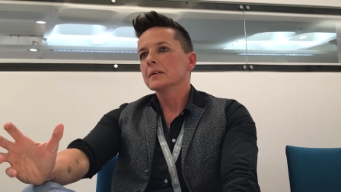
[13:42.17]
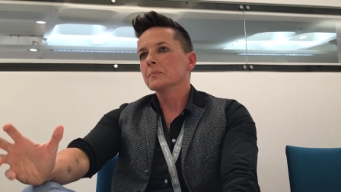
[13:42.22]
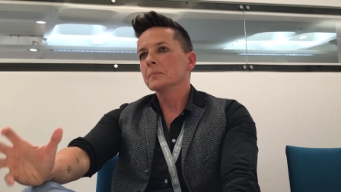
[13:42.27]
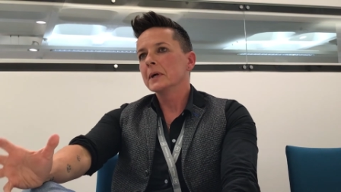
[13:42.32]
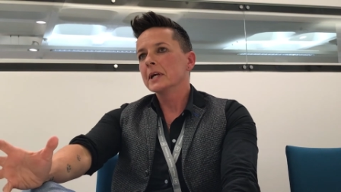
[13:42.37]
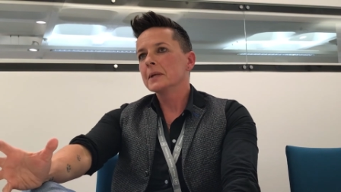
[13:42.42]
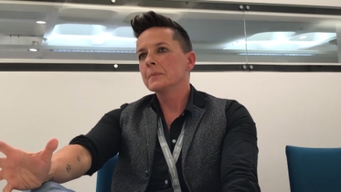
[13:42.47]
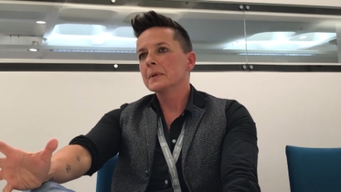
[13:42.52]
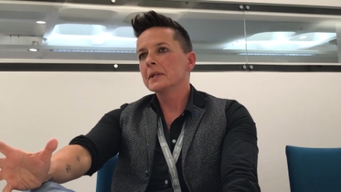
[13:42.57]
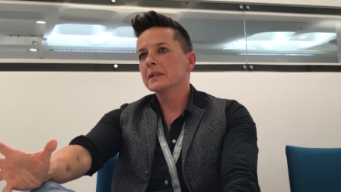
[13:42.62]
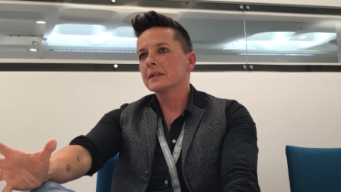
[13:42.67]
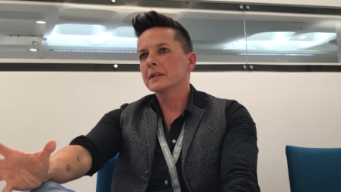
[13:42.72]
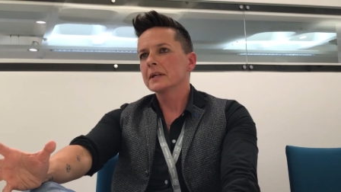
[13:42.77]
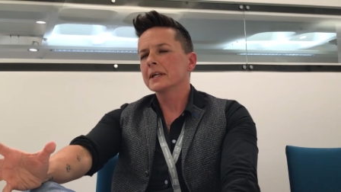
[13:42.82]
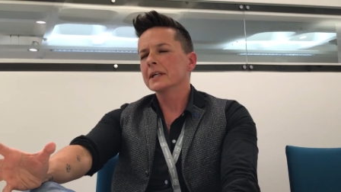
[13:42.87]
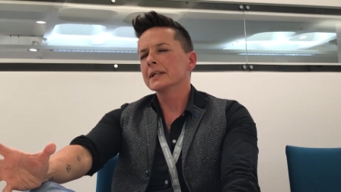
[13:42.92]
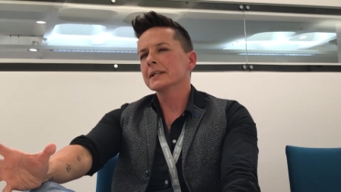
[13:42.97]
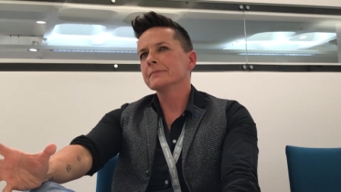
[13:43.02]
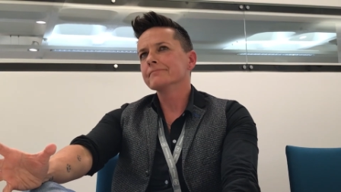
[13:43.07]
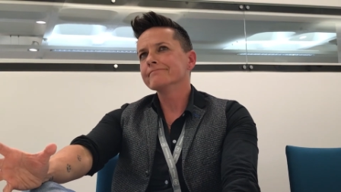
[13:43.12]
Maybe
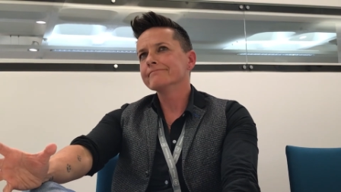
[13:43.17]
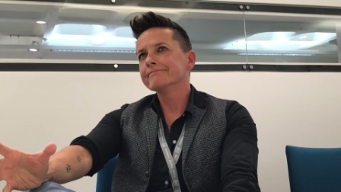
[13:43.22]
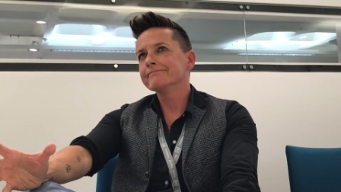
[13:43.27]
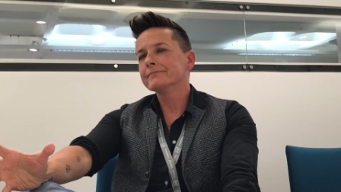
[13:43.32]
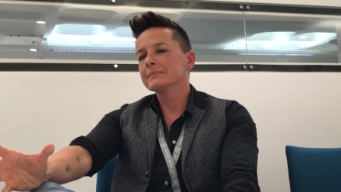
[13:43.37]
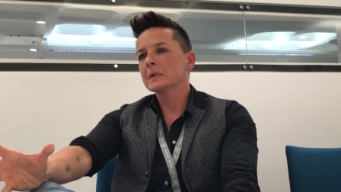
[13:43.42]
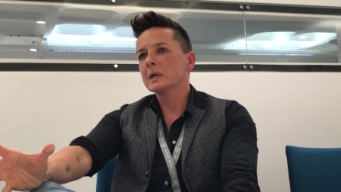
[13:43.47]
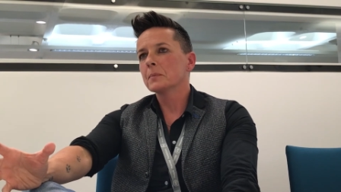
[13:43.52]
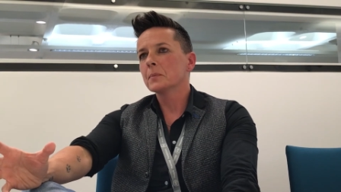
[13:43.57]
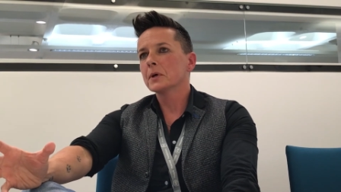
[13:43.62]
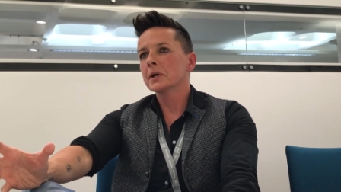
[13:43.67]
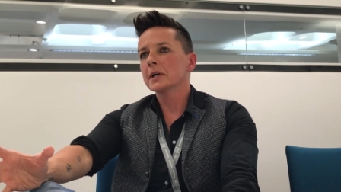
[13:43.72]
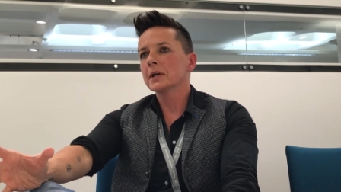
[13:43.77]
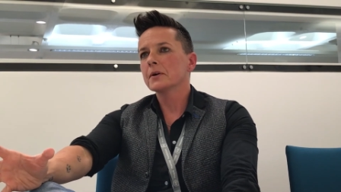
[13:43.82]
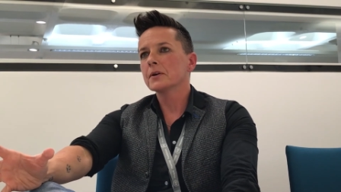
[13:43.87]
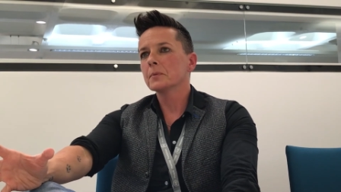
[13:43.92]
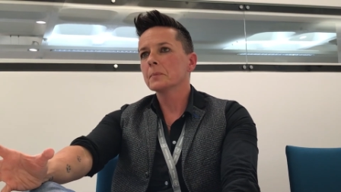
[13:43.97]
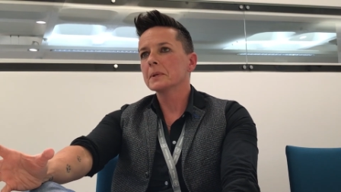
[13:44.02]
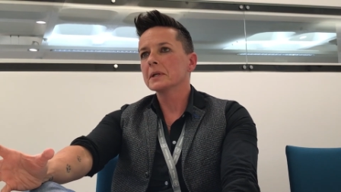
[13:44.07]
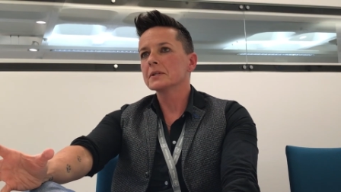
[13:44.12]
think, hmm, am I
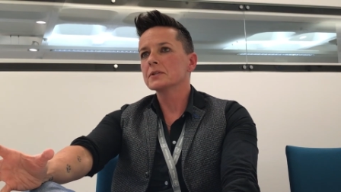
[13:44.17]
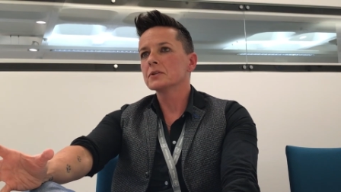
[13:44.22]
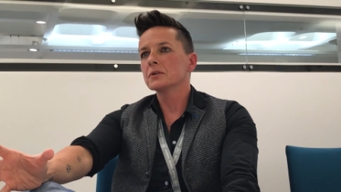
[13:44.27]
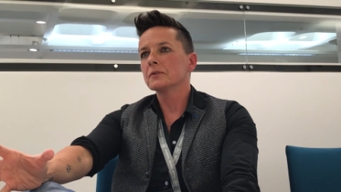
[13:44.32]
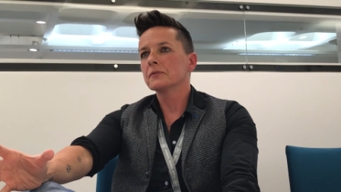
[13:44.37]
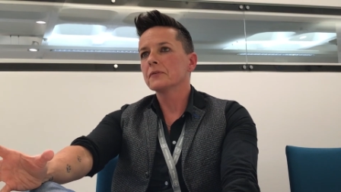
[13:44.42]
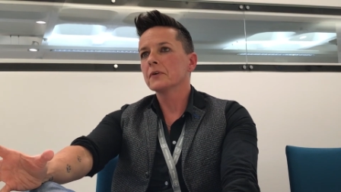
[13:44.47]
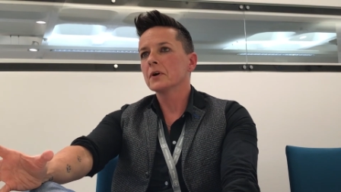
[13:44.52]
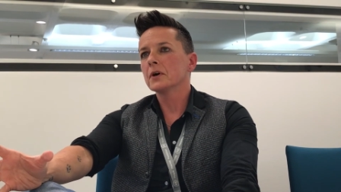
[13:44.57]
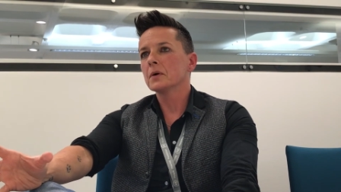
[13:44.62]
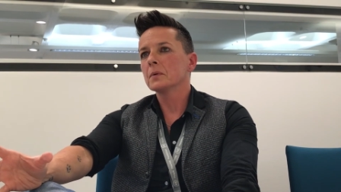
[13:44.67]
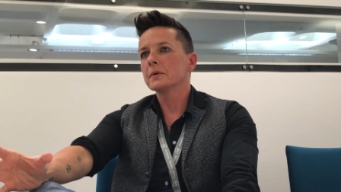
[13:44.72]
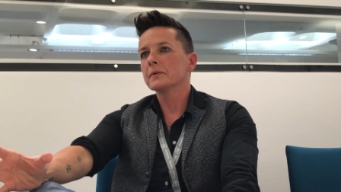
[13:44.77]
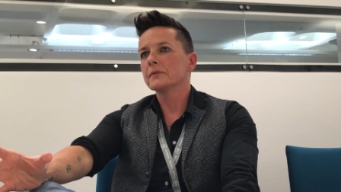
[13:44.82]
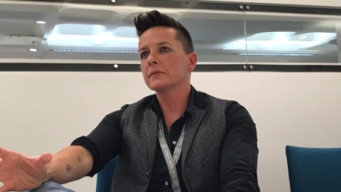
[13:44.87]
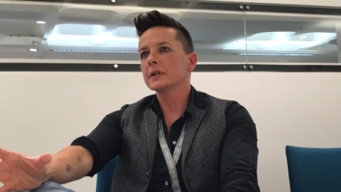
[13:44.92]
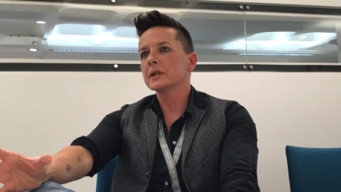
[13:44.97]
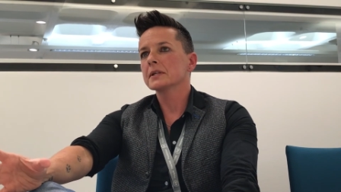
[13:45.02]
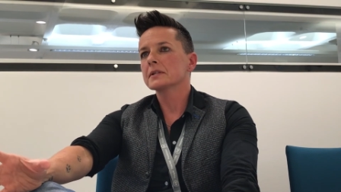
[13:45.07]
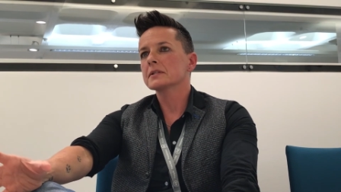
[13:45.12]
going a bit too far
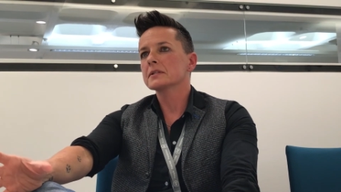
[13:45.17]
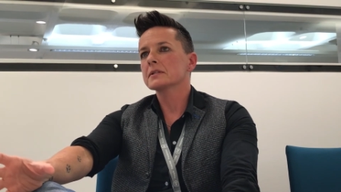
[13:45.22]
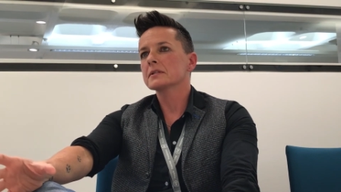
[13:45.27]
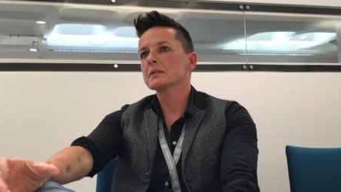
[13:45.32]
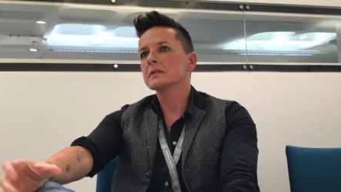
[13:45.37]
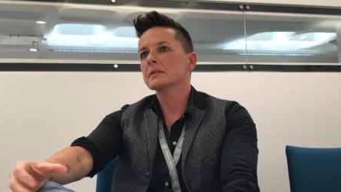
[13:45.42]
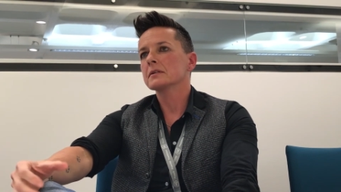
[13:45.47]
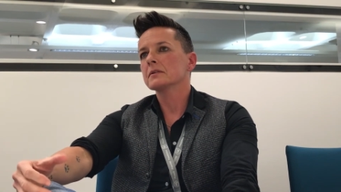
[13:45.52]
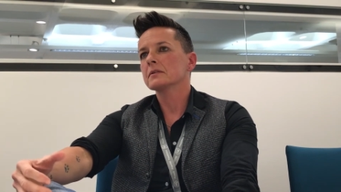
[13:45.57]
with this?